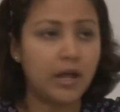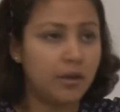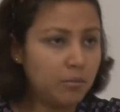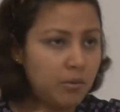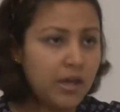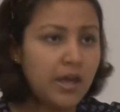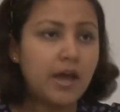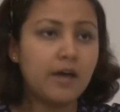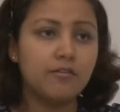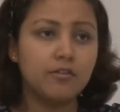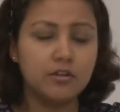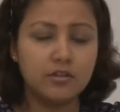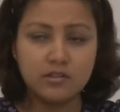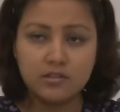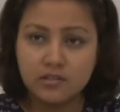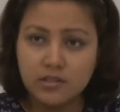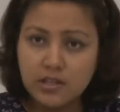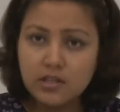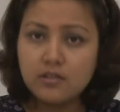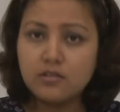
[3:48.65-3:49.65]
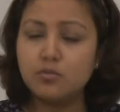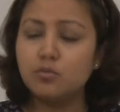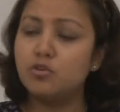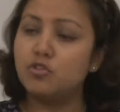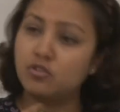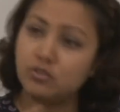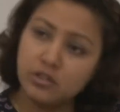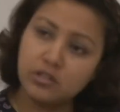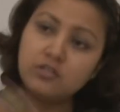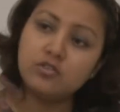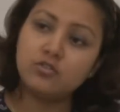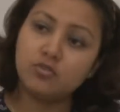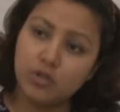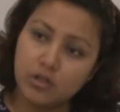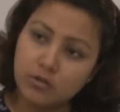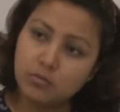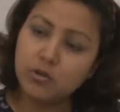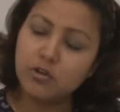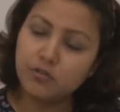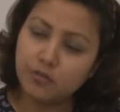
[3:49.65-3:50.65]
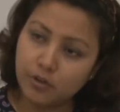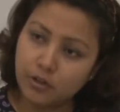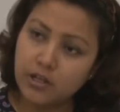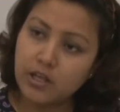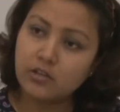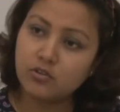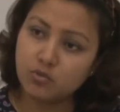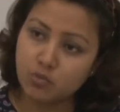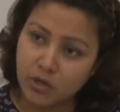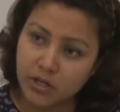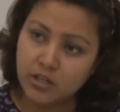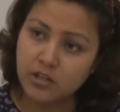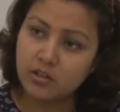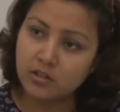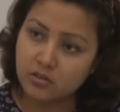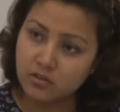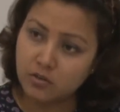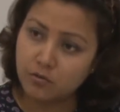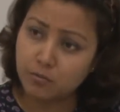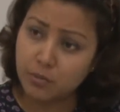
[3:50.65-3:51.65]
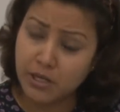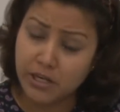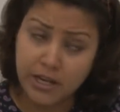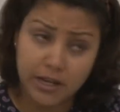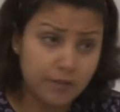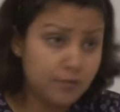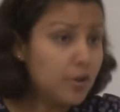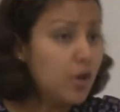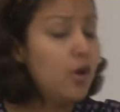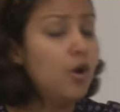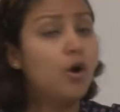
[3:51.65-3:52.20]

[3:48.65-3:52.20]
I may have a disease which needs treatment for next 20 years of my life